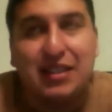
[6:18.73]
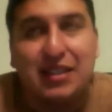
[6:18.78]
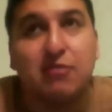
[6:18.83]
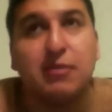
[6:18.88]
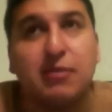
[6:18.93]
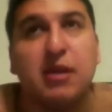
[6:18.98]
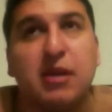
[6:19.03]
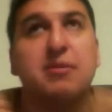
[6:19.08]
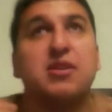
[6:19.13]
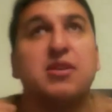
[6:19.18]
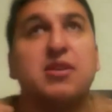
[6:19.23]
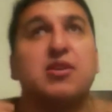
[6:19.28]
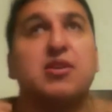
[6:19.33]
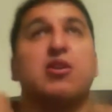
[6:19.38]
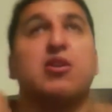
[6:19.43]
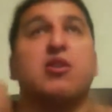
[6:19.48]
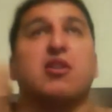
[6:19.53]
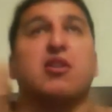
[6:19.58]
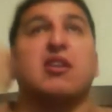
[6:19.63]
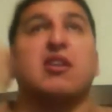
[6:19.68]
That reminded me of the
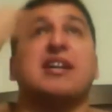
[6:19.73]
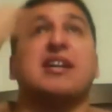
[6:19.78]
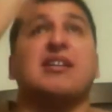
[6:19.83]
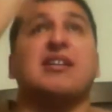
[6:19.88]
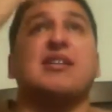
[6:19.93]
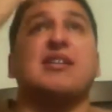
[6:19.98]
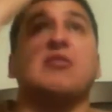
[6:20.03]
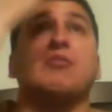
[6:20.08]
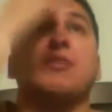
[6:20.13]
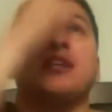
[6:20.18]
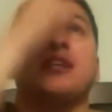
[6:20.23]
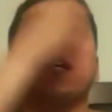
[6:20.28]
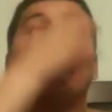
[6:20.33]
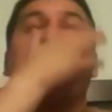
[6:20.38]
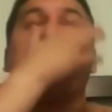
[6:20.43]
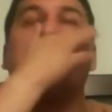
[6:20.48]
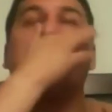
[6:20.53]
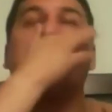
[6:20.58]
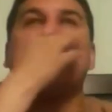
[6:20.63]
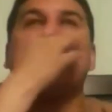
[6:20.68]
Dark Knight a little bit, and
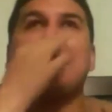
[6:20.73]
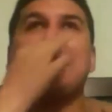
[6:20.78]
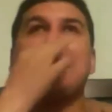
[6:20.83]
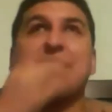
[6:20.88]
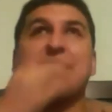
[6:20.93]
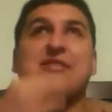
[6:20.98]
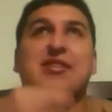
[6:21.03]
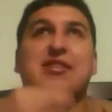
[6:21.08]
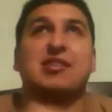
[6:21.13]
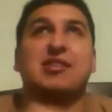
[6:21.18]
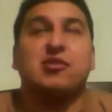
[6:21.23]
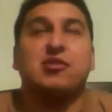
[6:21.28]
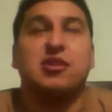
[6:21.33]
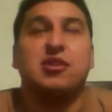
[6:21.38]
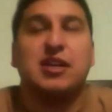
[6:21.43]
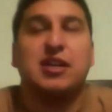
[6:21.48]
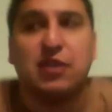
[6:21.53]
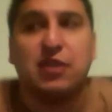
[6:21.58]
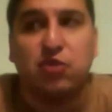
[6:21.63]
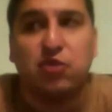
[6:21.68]
I like that they, they
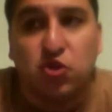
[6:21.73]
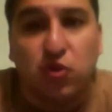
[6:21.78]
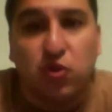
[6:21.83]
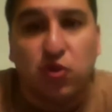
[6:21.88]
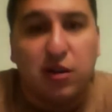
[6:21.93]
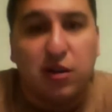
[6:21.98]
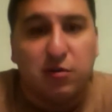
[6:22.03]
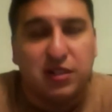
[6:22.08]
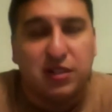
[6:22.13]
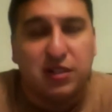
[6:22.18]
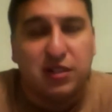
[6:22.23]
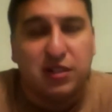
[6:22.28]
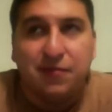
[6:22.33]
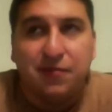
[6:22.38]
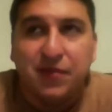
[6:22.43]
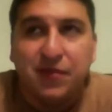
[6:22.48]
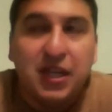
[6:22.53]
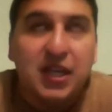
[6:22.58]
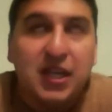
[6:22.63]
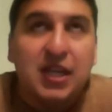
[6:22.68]
started out strong with that.
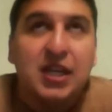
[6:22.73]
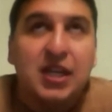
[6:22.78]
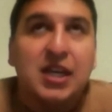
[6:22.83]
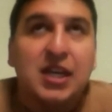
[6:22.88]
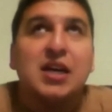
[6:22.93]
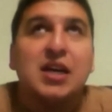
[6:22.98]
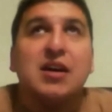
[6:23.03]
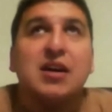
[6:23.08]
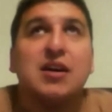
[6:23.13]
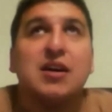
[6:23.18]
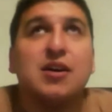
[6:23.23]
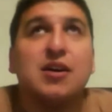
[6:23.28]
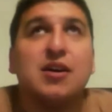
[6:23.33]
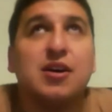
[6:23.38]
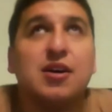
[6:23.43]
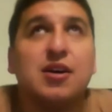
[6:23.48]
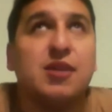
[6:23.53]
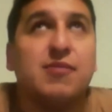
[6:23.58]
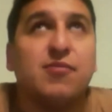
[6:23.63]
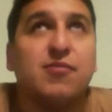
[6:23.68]

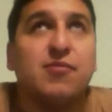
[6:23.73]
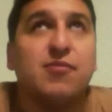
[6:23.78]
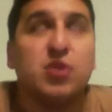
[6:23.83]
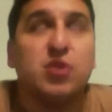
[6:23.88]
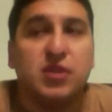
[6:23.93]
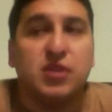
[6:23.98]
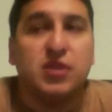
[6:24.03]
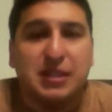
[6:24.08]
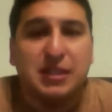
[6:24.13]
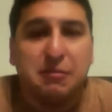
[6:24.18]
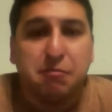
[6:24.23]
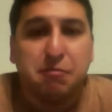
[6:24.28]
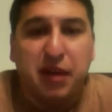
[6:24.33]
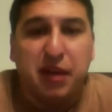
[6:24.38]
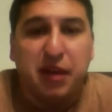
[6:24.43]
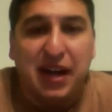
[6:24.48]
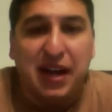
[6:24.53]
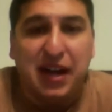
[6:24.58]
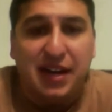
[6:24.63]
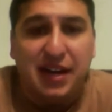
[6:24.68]
Um, was there anything
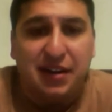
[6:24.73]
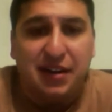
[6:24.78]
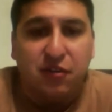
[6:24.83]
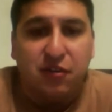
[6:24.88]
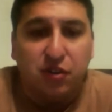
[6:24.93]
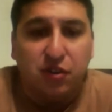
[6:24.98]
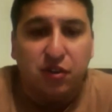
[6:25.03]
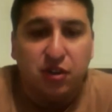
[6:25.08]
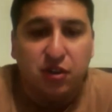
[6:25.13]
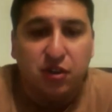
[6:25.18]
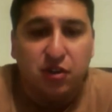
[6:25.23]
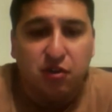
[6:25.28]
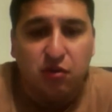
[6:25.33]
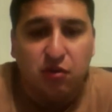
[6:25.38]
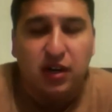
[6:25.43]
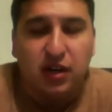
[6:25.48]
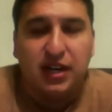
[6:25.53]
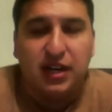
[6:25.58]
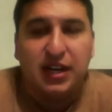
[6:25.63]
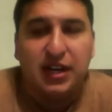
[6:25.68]
bad? No.
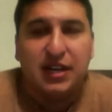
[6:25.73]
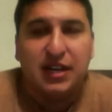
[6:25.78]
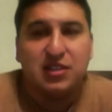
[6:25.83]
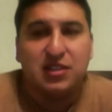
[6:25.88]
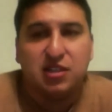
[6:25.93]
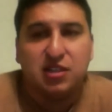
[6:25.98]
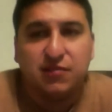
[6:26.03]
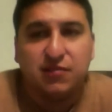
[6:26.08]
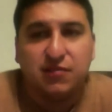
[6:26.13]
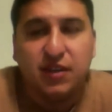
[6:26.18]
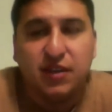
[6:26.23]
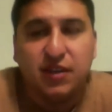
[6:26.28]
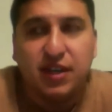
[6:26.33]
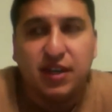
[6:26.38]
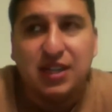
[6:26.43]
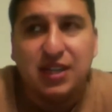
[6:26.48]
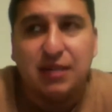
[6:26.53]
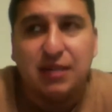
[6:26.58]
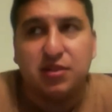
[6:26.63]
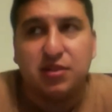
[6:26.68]
Again, this is a very
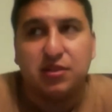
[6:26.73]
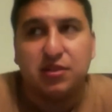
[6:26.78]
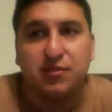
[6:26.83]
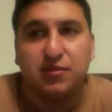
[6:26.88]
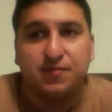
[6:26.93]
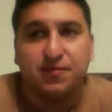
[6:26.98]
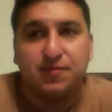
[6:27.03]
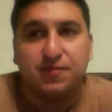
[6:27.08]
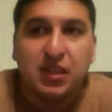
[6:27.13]
good episode.